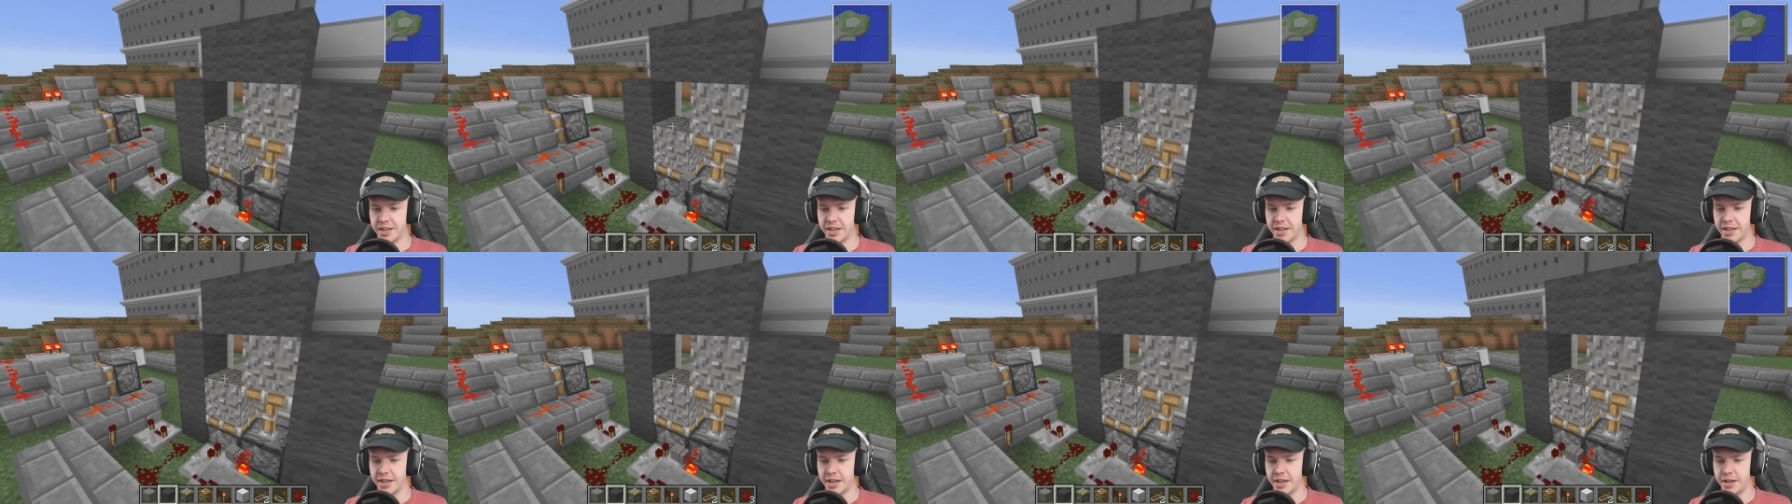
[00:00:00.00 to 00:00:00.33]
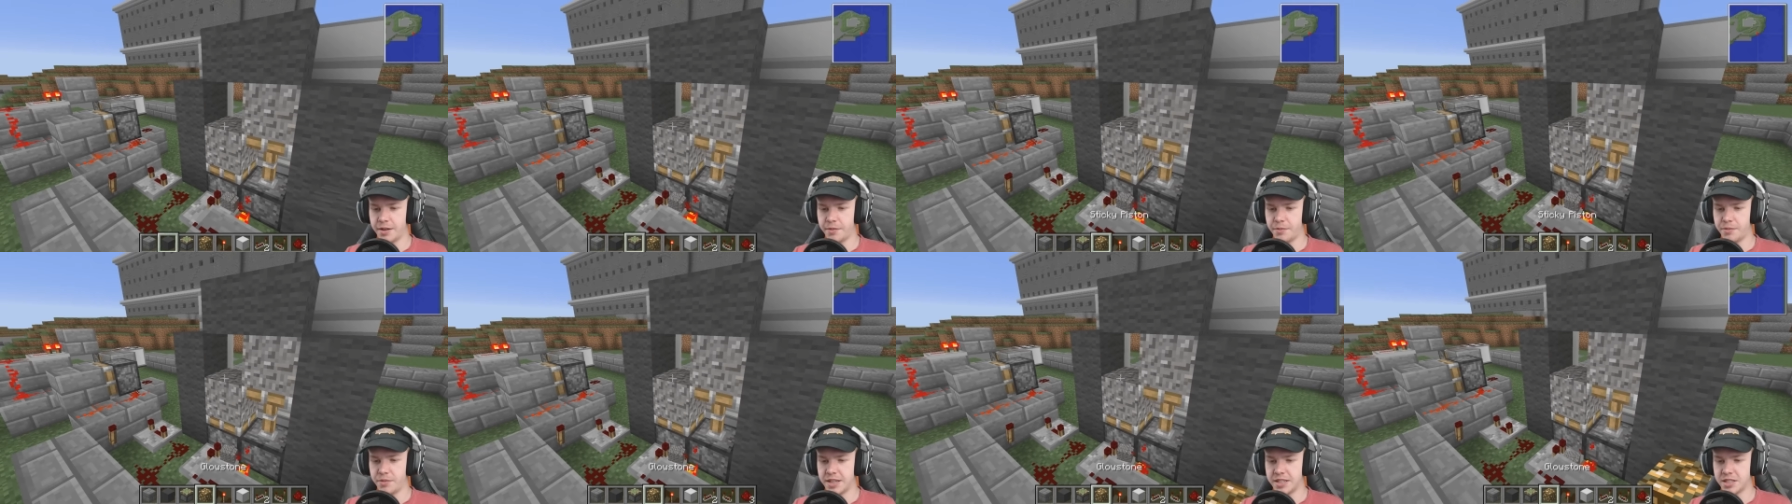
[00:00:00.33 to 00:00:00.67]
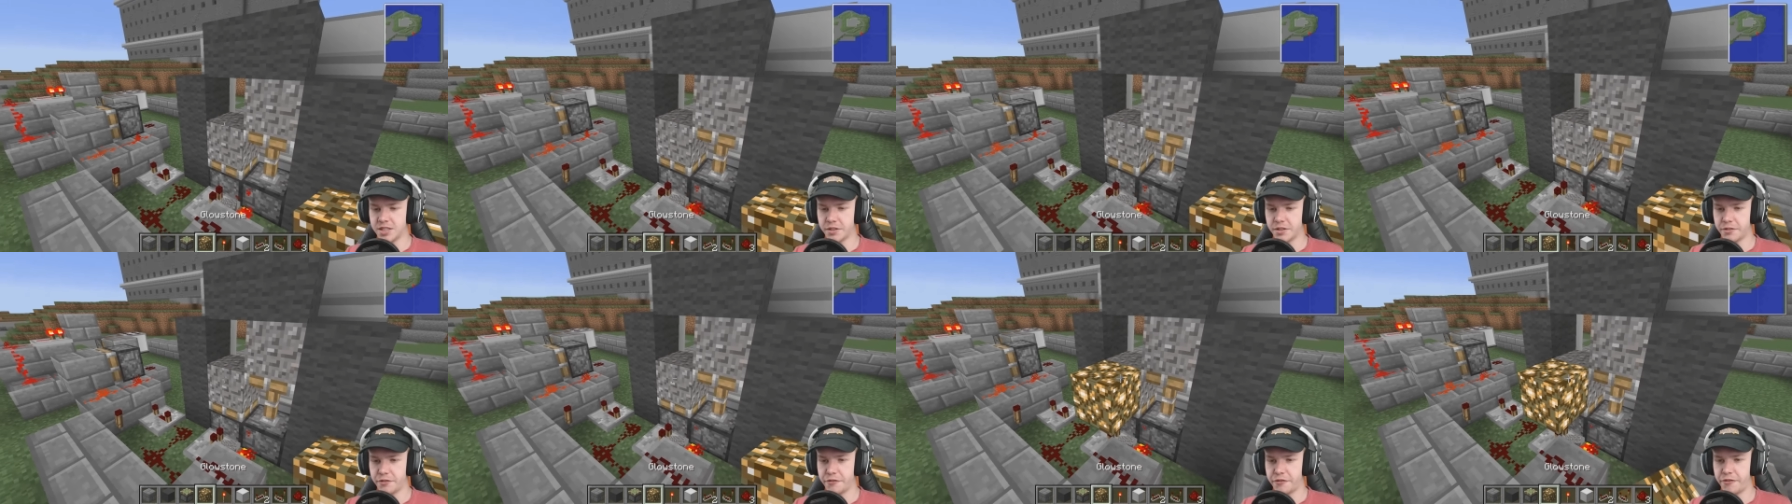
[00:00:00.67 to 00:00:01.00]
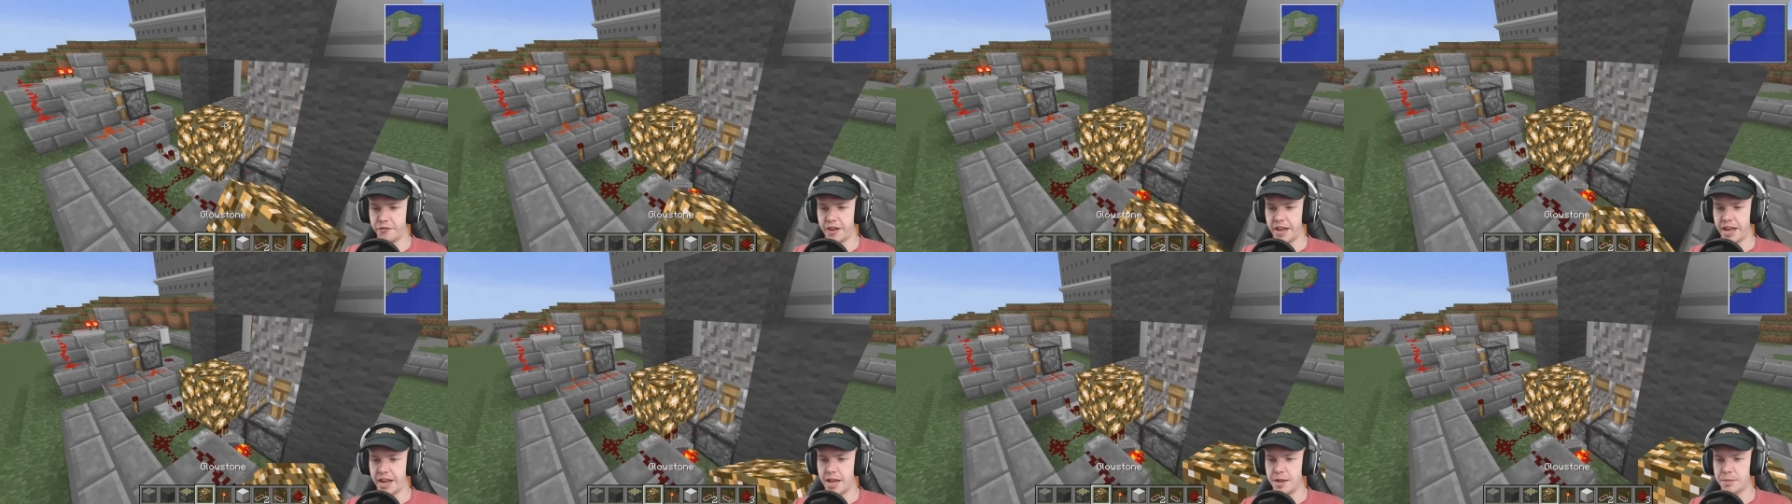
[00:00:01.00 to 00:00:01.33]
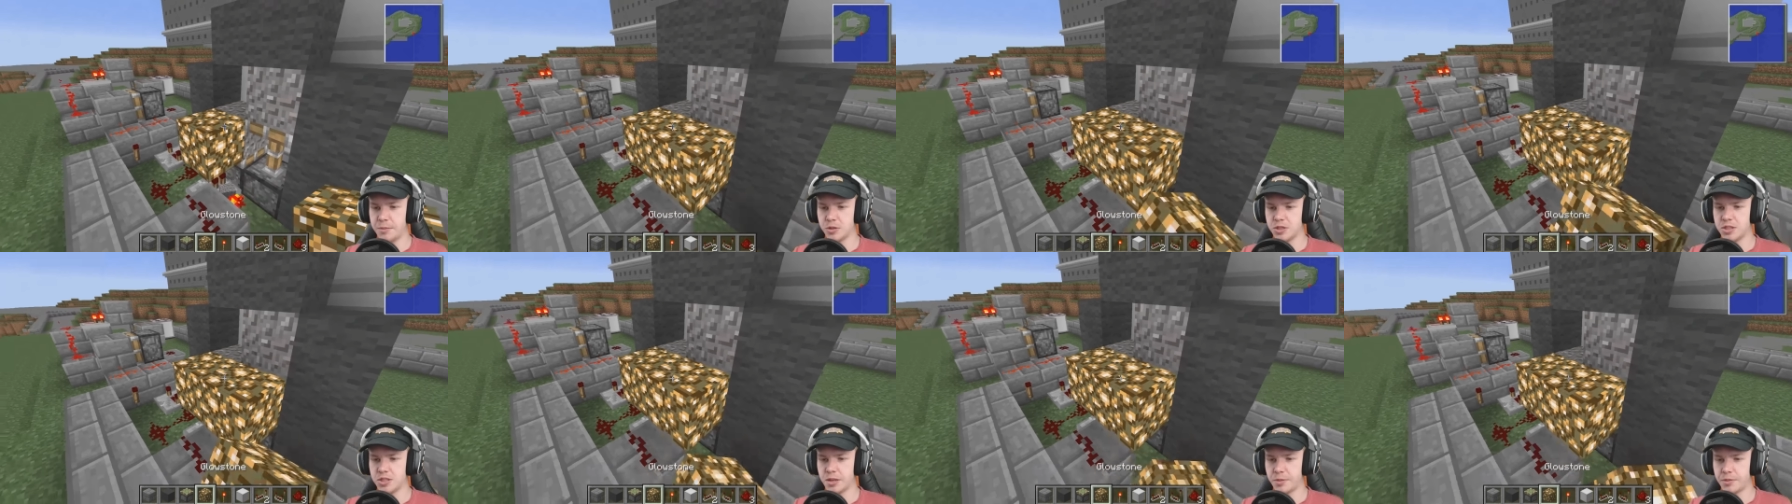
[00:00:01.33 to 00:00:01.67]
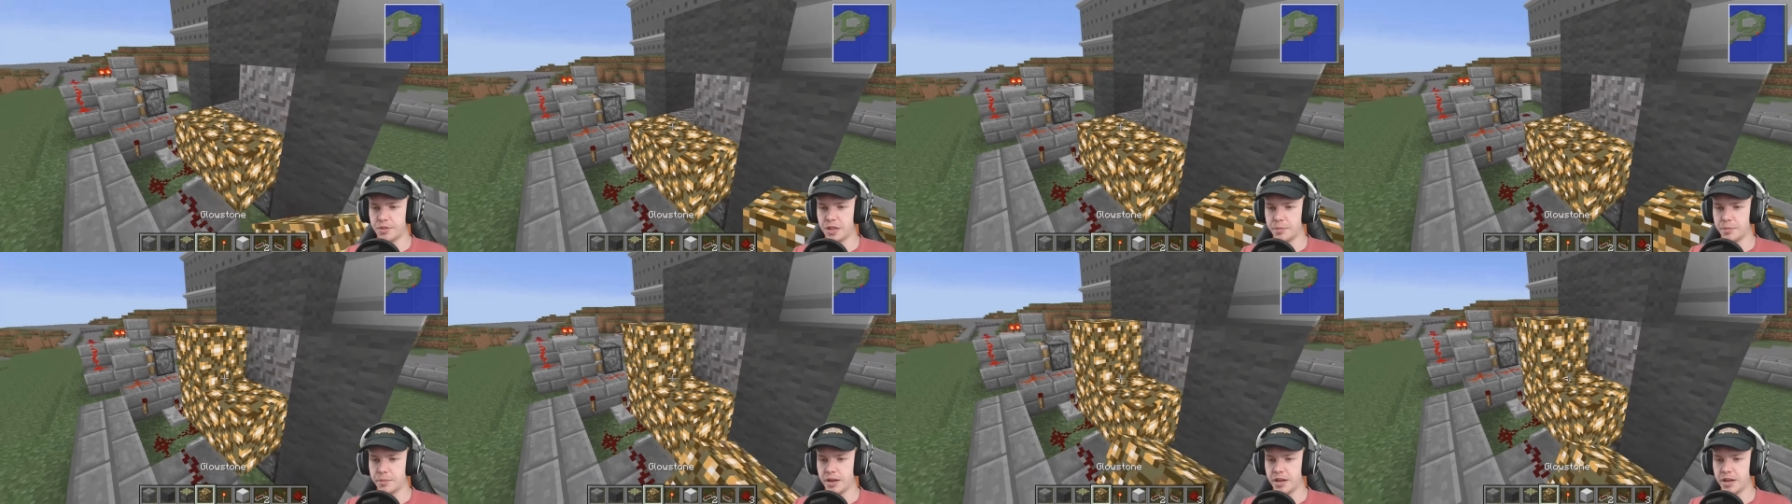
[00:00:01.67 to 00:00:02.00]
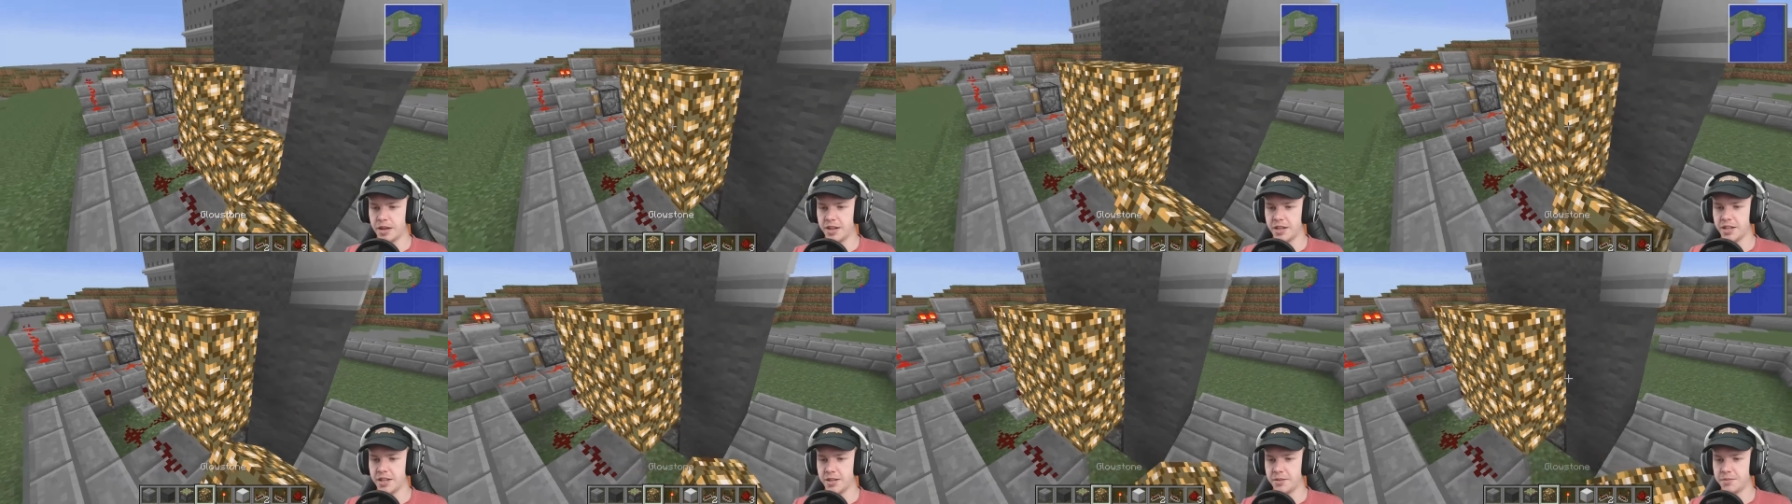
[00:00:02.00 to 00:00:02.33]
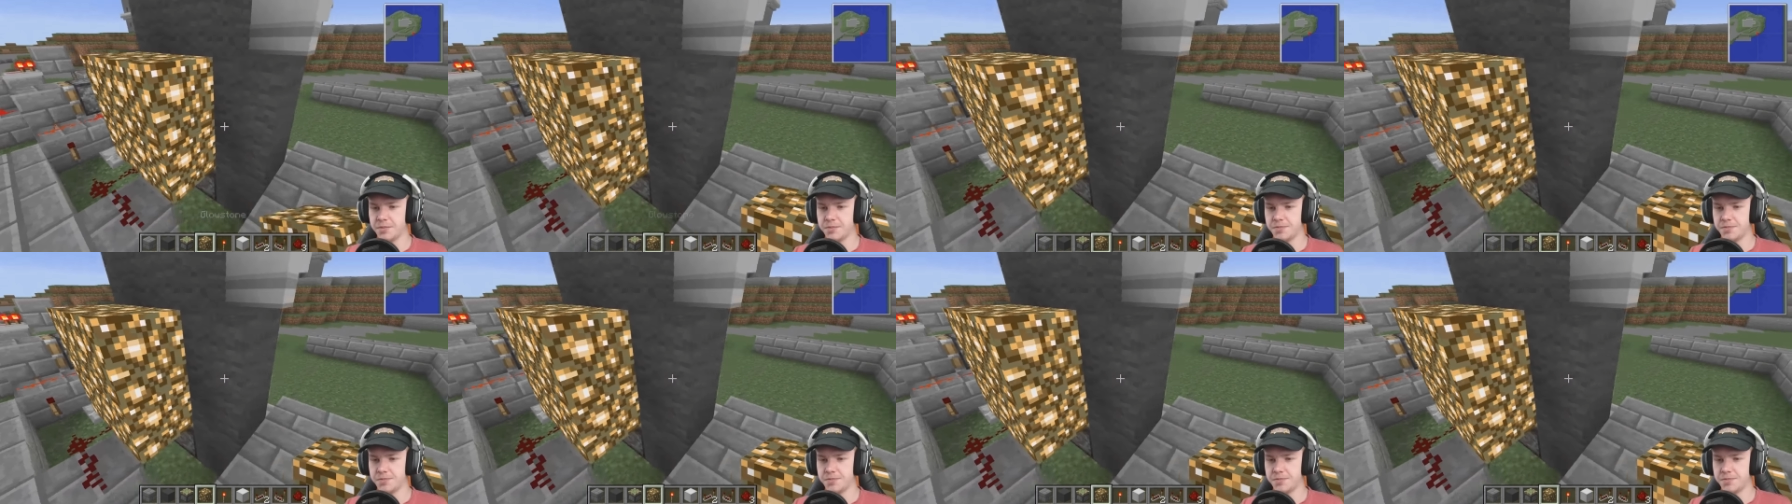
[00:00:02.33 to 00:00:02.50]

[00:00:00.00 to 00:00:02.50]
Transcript: um, there's a flame or something behind it.